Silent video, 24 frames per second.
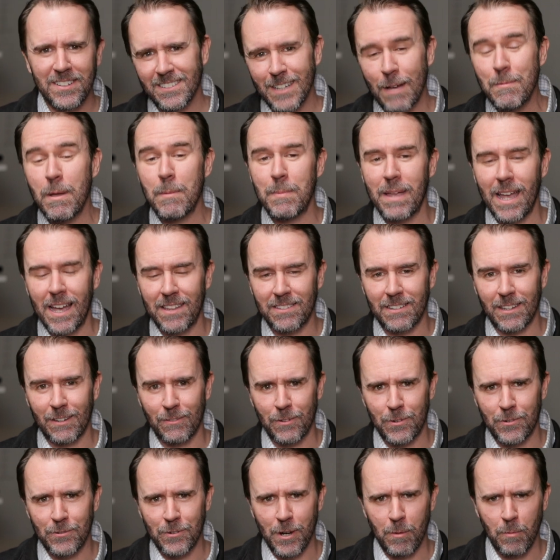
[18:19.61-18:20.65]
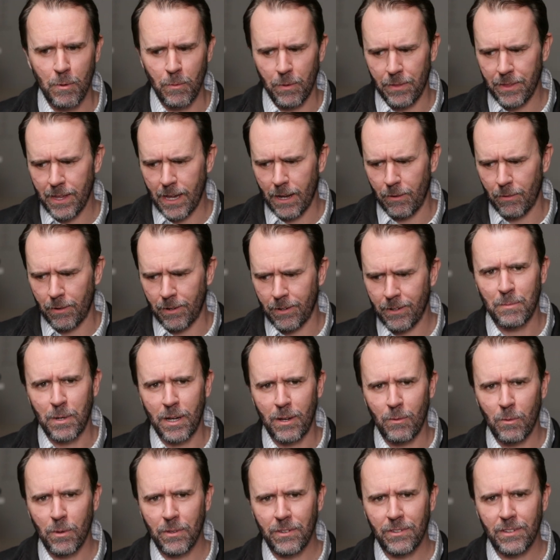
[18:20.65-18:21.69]
I may be asking for trouble with that one,
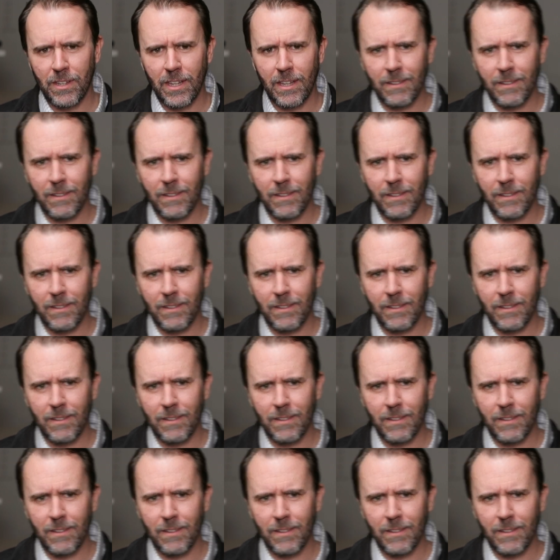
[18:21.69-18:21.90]
but we'll see.